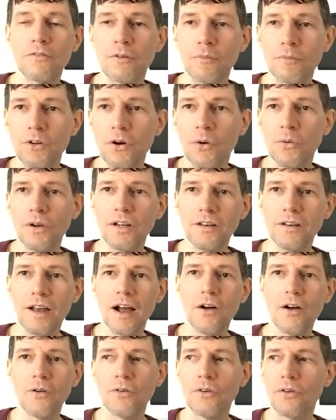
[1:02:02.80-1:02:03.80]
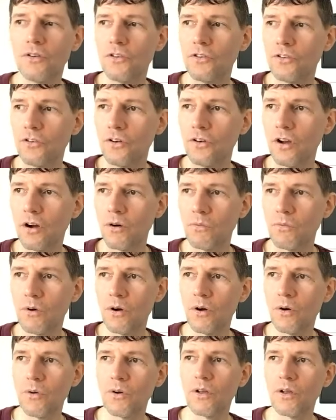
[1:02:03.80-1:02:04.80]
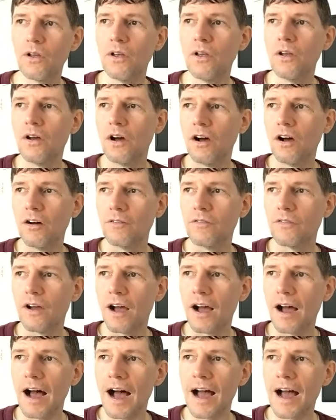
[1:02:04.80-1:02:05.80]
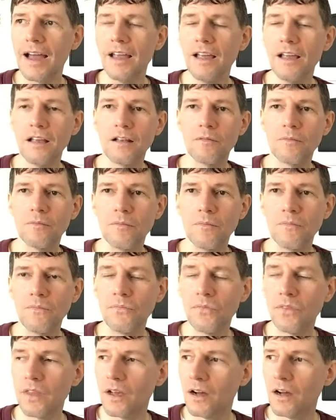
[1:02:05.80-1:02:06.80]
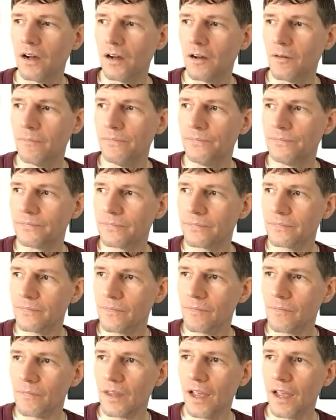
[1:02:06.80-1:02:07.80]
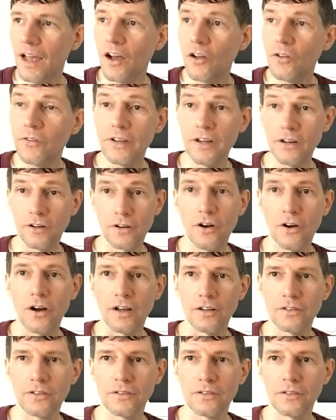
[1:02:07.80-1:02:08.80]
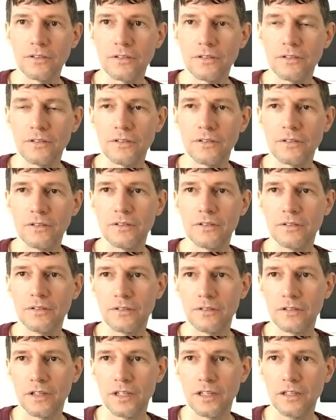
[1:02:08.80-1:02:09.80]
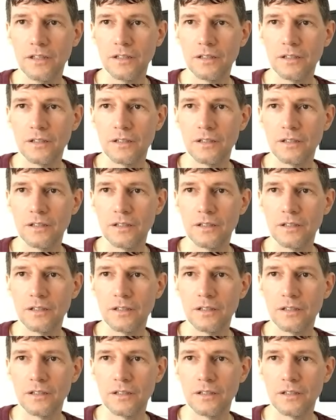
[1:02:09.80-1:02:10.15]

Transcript: from going down a road of high um, healthcare costs, right?